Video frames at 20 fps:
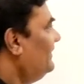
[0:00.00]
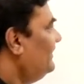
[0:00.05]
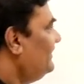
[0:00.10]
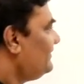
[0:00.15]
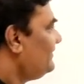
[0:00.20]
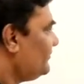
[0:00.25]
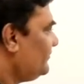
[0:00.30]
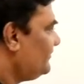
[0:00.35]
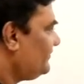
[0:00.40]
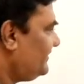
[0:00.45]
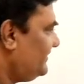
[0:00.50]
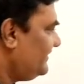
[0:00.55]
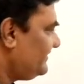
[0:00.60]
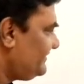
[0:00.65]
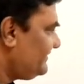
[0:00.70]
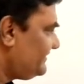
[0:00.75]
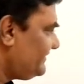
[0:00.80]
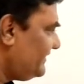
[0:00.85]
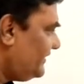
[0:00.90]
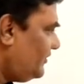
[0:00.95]
So this
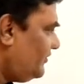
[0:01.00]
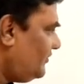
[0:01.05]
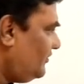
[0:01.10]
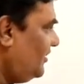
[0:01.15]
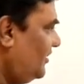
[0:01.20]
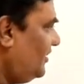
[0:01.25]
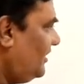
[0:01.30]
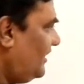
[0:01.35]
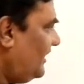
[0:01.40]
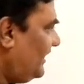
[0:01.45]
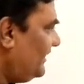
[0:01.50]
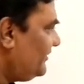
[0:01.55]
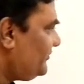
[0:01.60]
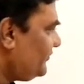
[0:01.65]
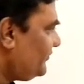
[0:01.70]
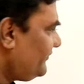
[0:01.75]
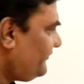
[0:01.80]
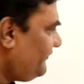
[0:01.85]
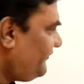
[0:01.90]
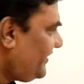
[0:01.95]
is how I
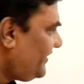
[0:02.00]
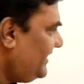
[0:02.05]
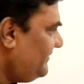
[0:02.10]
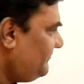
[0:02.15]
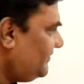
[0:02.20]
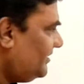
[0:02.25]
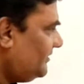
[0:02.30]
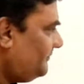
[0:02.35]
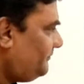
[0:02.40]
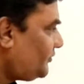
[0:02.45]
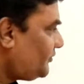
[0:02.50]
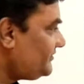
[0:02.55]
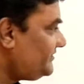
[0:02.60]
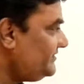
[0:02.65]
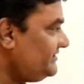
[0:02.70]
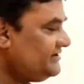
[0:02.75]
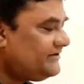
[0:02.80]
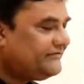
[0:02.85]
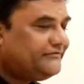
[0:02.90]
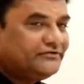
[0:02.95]
should frame a
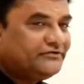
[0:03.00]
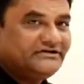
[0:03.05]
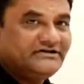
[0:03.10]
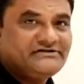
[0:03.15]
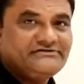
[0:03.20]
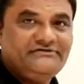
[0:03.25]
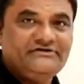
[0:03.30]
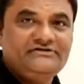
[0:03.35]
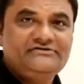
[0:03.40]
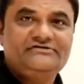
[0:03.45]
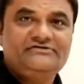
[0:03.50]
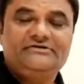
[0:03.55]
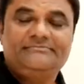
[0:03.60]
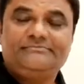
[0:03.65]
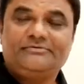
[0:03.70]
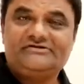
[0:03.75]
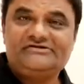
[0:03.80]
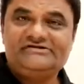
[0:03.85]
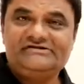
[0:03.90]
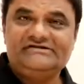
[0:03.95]
procedure for this one. So the
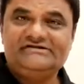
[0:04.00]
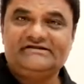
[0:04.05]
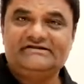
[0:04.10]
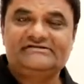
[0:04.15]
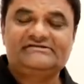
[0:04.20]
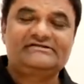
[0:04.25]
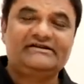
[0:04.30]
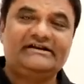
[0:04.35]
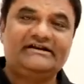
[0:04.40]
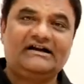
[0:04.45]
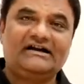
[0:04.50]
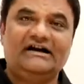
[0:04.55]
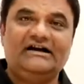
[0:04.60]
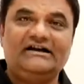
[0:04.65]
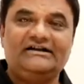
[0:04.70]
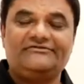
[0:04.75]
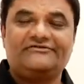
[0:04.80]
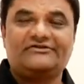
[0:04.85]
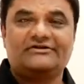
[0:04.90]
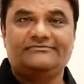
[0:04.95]
procedure is take
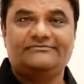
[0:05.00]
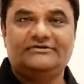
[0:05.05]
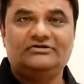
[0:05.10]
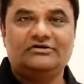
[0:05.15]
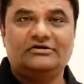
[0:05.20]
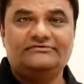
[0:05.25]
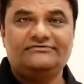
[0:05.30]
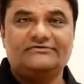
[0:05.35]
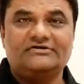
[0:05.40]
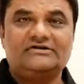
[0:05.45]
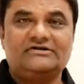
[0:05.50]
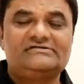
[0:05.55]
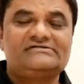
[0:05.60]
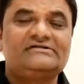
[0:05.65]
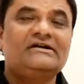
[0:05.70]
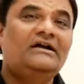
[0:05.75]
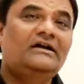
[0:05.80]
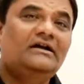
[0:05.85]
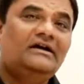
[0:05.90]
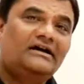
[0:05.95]
I from 1 onwards
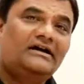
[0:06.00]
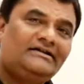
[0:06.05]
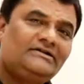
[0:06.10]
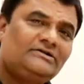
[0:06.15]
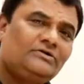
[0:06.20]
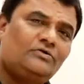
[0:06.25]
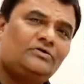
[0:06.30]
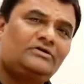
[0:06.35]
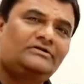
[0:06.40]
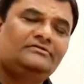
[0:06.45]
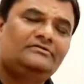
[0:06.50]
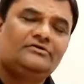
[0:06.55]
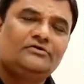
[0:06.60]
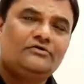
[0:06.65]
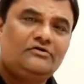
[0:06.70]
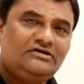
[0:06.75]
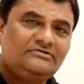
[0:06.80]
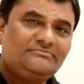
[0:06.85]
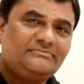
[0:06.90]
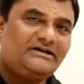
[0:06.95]
and
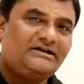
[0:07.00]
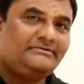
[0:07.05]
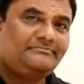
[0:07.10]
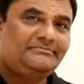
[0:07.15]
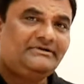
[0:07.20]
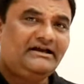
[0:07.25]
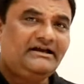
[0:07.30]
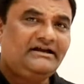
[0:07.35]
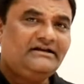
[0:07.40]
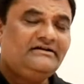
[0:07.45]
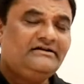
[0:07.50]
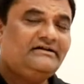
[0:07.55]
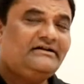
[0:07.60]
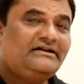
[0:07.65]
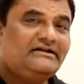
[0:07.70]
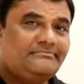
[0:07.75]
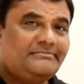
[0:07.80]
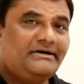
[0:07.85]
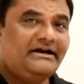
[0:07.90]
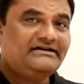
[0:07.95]
go on multiplying
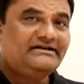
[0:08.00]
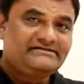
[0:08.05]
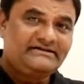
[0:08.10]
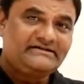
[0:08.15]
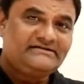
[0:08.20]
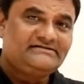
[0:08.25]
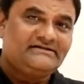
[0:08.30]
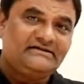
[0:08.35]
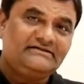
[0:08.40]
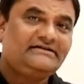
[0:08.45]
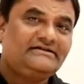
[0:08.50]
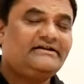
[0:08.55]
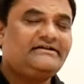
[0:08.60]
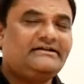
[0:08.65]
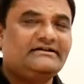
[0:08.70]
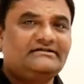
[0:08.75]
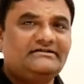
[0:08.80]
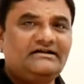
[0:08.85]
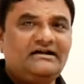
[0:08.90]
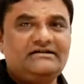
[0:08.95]
it by 6 and
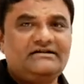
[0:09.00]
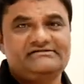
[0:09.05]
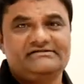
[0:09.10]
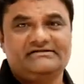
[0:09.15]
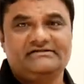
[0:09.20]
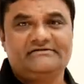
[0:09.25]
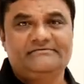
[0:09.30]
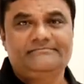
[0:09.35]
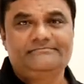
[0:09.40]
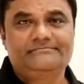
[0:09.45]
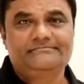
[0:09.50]
getting the answer.